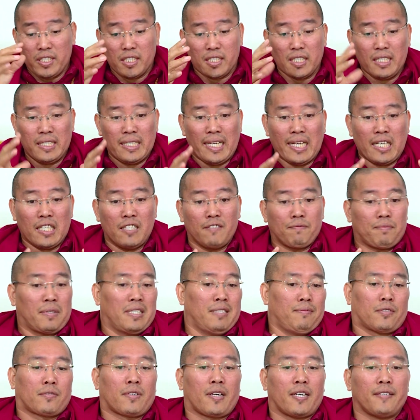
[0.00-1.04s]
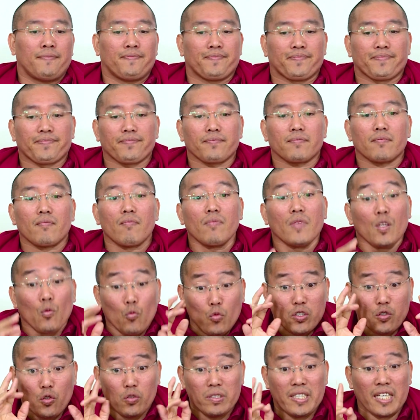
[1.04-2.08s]
when you see negative people, right?
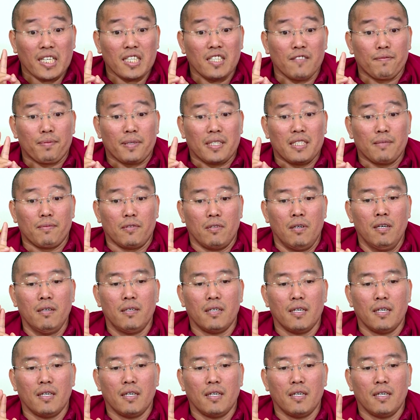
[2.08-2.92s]
When you call negative people,